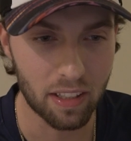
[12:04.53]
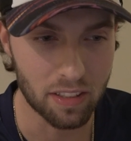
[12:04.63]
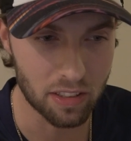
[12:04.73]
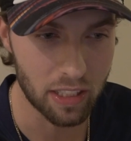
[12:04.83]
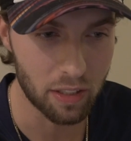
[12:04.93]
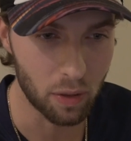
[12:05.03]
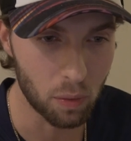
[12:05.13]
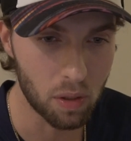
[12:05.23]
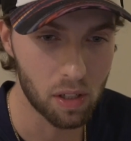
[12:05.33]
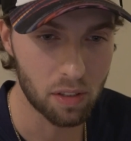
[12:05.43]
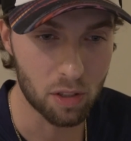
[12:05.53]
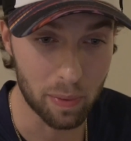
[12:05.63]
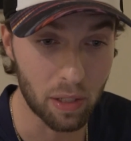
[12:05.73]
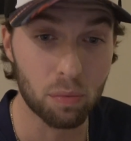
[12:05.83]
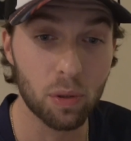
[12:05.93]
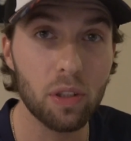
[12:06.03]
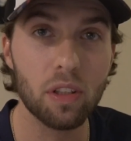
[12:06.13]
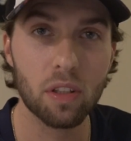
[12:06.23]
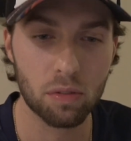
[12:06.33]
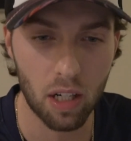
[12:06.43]
continue to be a really
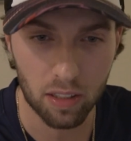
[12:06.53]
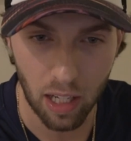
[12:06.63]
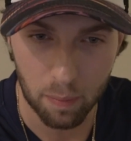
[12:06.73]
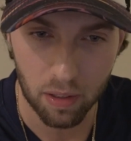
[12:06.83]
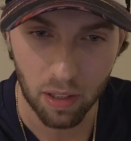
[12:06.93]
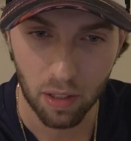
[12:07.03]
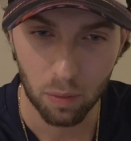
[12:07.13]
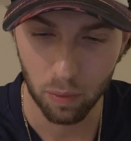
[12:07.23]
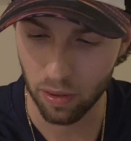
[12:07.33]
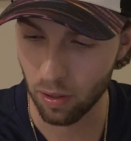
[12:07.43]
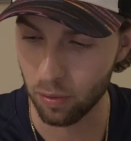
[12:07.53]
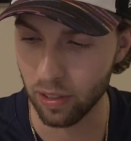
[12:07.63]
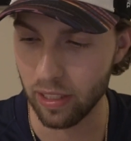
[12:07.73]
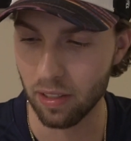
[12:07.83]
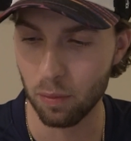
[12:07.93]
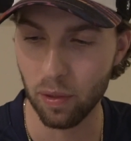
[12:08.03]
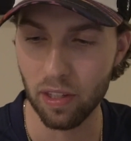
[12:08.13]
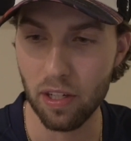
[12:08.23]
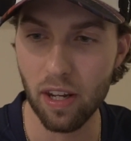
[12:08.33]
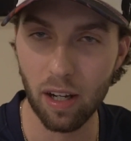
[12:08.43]
good rock climber with a
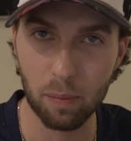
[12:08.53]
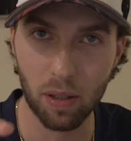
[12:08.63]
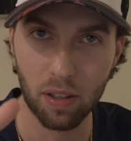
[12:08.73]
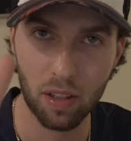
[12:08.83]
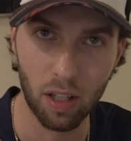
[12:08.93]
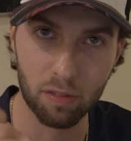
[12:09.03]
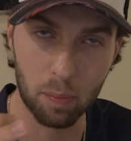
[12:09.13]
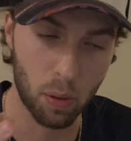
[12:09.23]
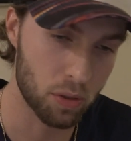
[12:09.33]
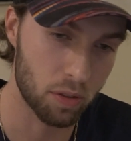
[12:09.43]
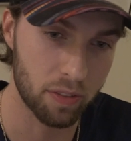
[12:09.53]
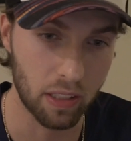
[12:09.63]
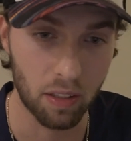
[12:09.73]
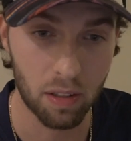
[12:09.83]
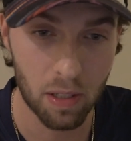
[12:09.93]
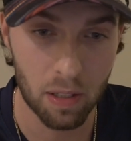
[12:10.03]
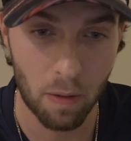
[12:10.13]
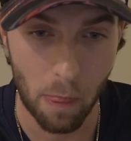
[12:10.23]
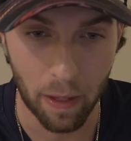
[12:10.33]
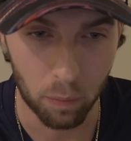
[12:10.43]
nub of a pointer finger?
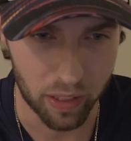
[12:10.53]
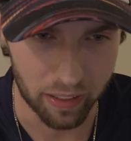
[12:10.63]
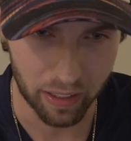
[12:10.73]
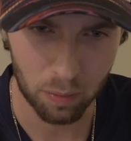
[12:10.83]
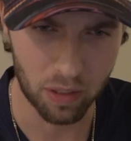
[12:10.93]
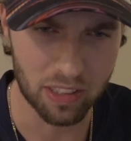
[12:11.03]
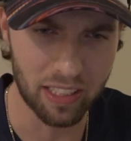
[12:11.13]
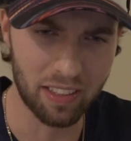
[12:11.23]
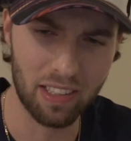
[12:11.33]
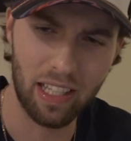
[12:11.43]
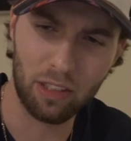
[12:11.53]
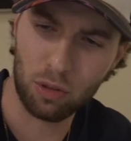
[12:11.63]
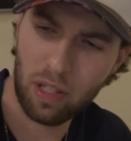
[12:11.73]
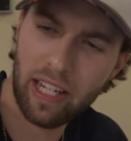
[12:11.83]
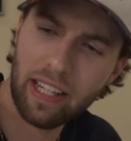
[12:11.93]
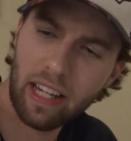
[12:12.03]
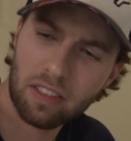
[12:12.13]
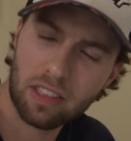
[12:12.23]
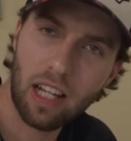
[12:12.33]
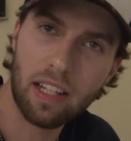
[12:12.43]
And what he did was he did like training
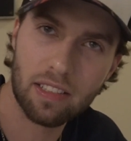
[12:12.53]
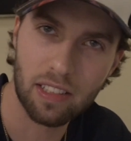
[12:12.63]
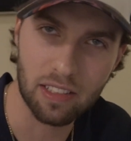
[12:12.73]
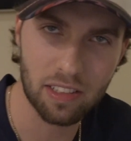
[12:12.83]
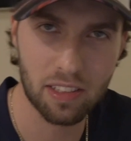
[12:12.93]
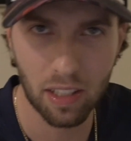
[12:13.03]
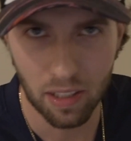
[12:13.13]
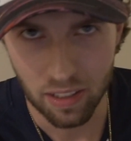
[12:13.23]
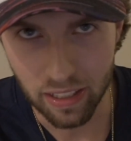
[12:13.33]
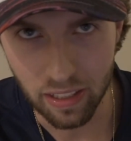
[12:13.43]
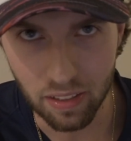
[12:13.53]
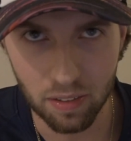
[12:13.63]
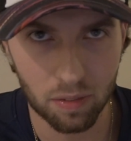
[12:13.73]
exercises. He